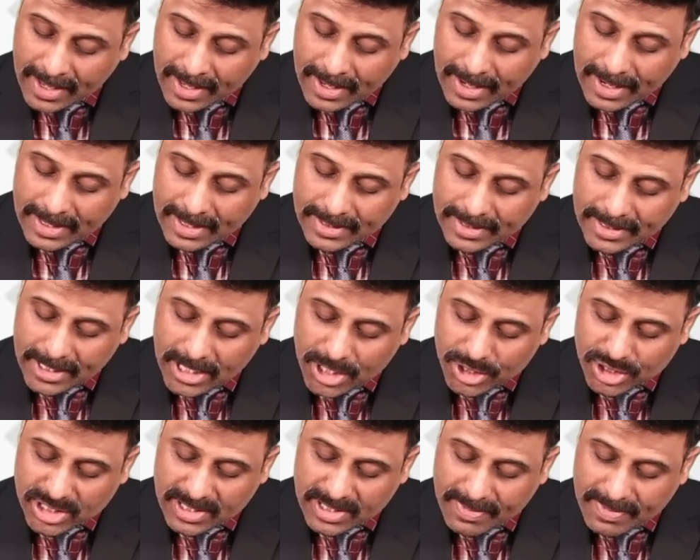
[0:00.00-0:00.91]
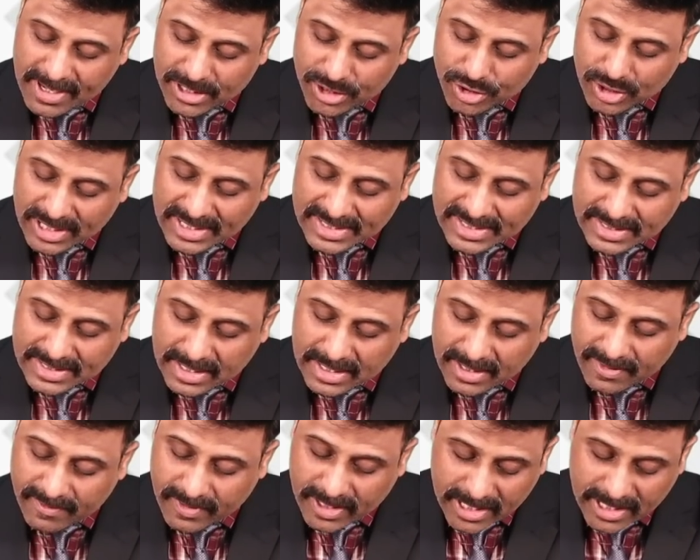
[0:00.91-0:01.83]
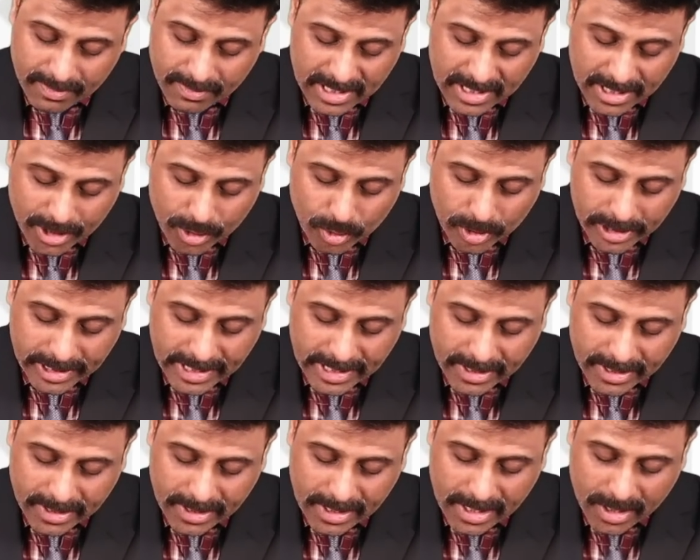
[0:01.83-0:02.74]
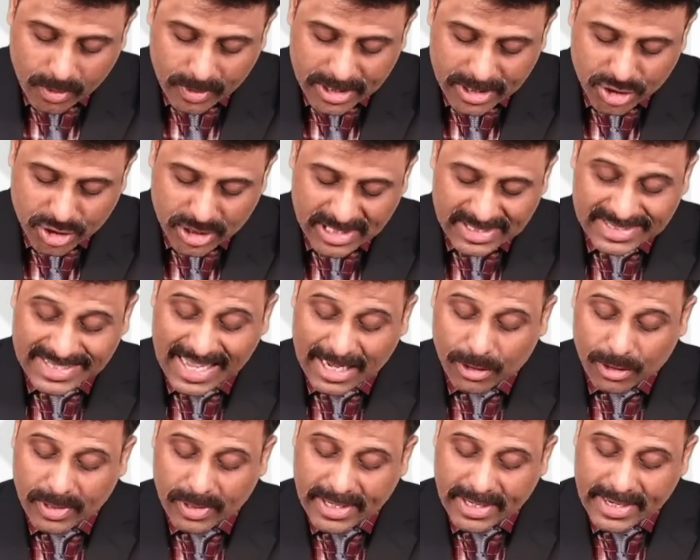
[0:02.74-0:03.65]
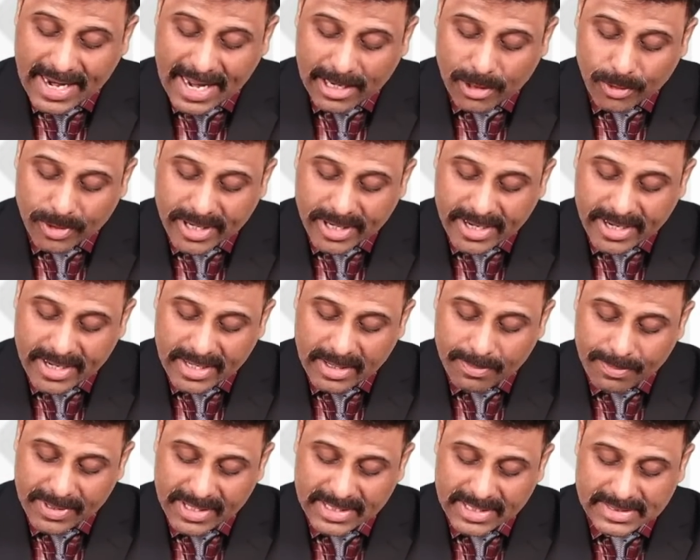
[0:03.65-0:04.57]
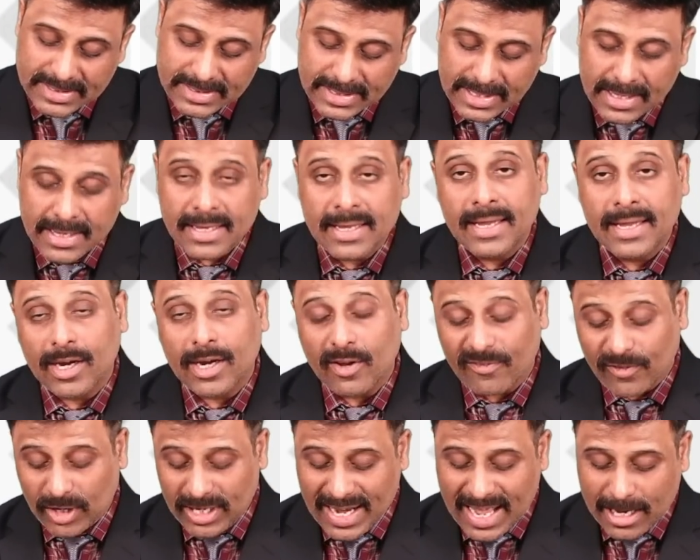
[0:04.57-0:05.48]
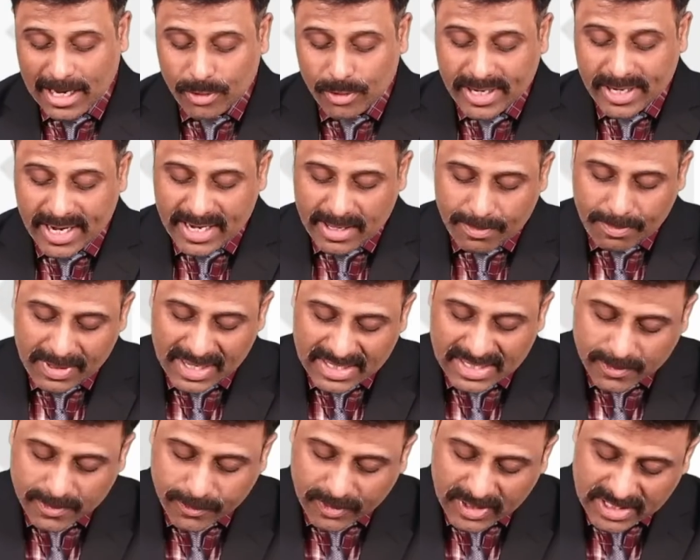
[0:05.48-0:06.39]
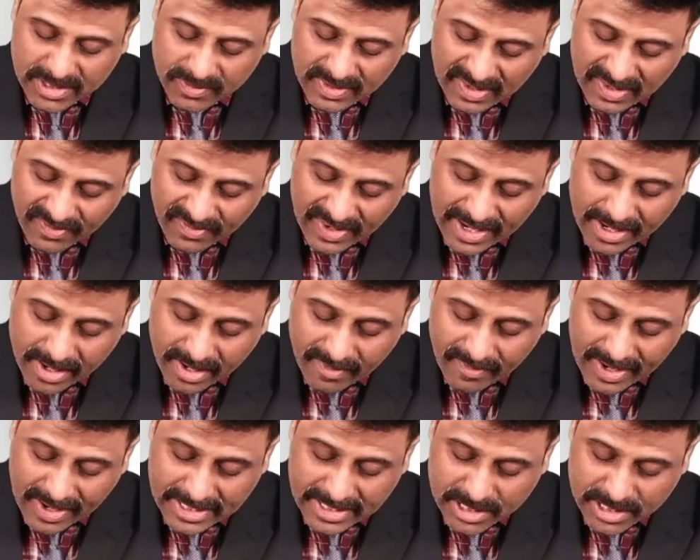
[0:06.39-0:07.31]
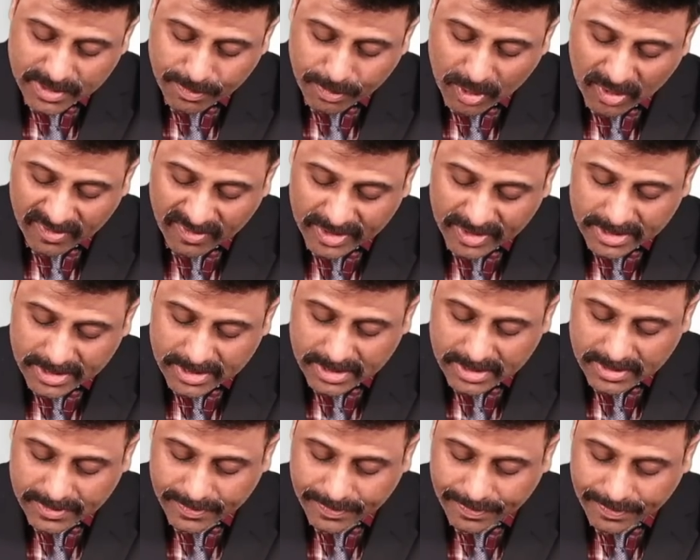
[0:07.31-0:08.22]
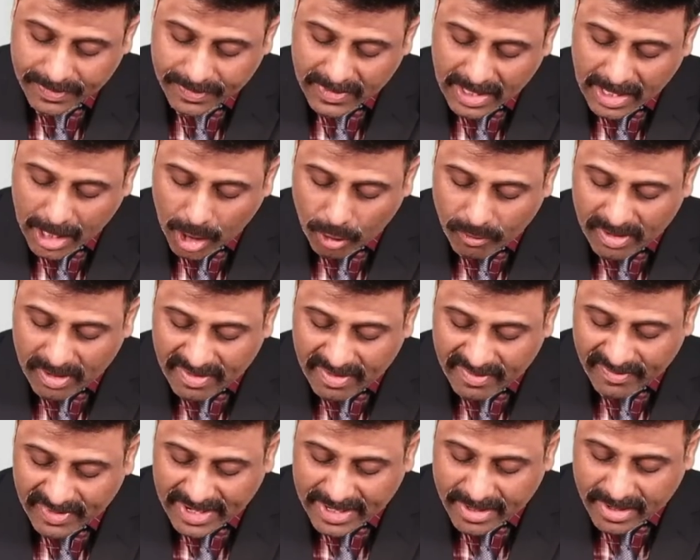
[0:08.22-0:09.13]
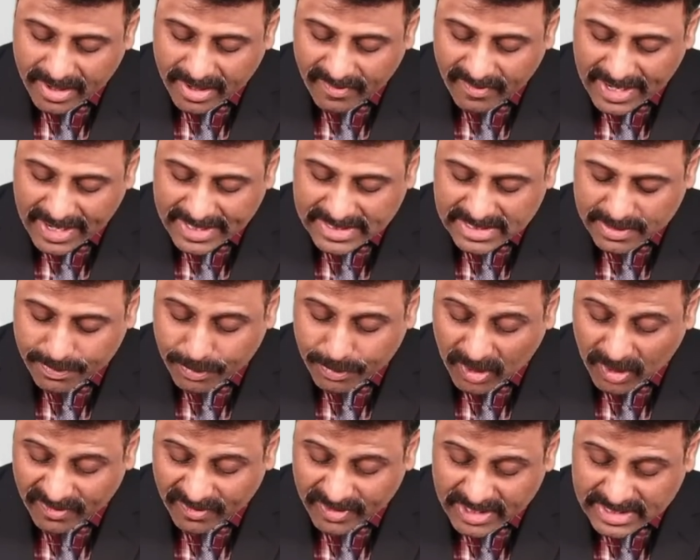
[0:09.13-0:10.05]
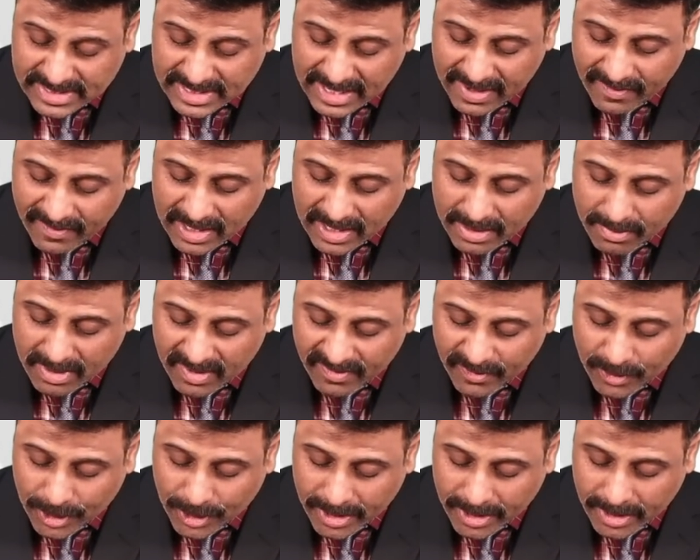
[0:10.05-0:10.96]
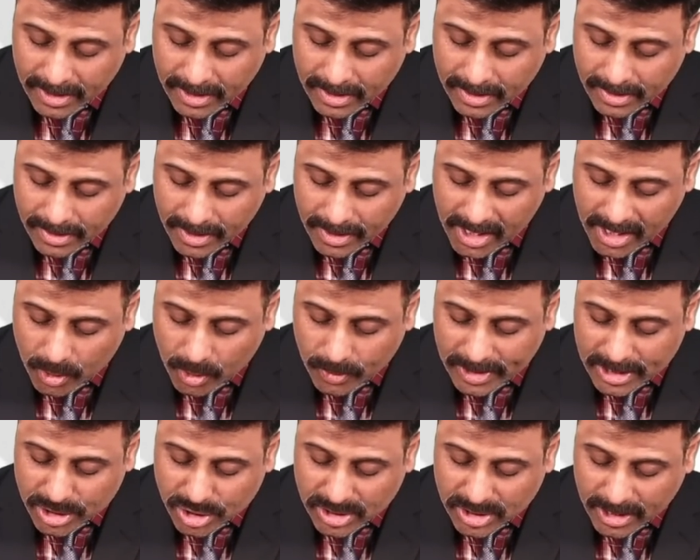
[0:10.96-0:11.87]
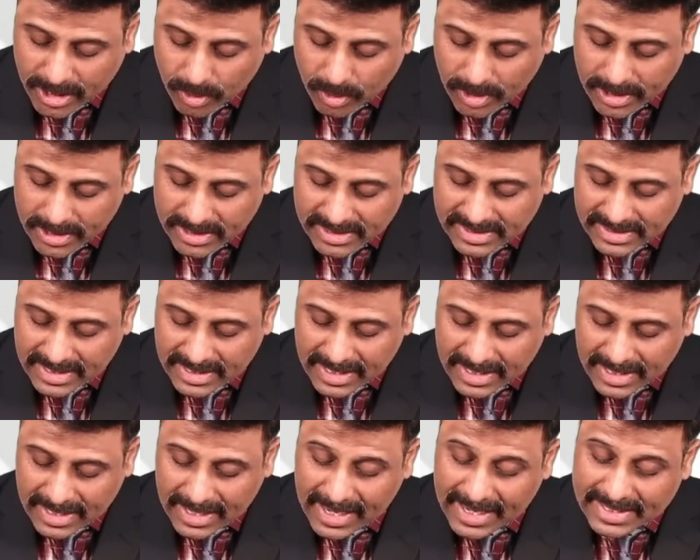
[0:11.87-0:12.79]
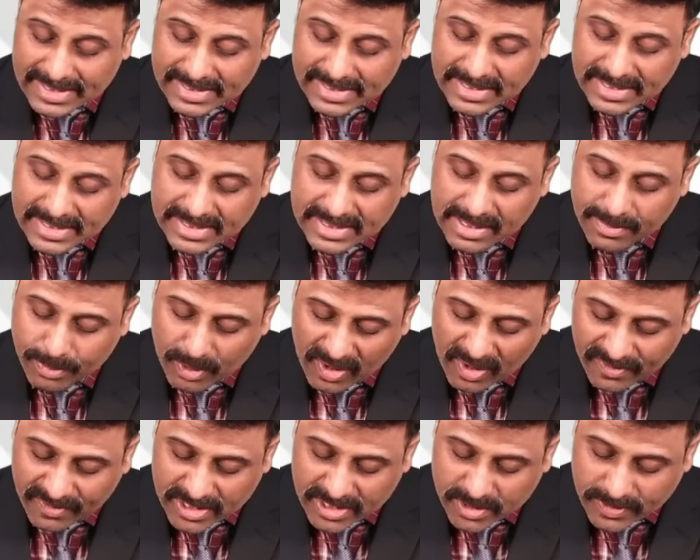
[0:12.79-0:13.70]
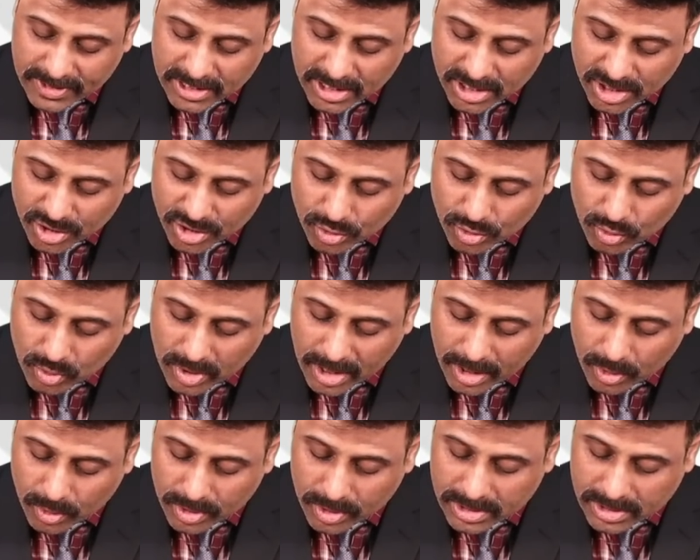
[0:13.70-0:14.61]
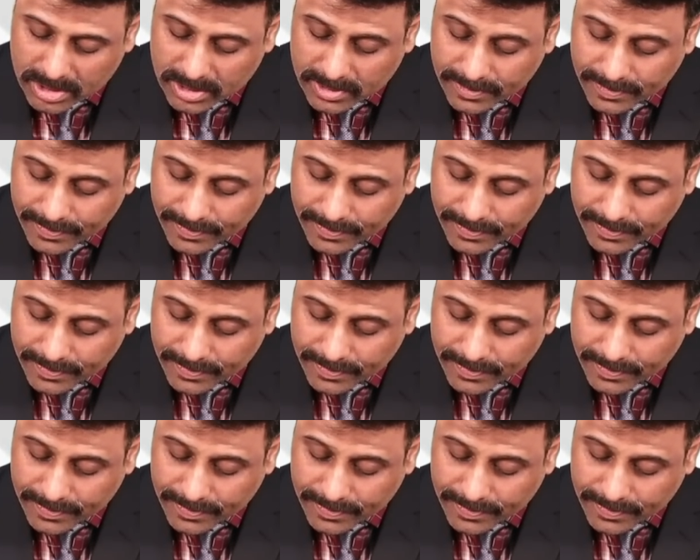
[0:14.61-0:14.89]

And each debenture is convertible into 10 equity shares. Calculate diluted EPS. Now for diluted EPS, first we'll find revised profits. How will we find revised profits available for equity shareholders? Existing profits, which is 2 crores.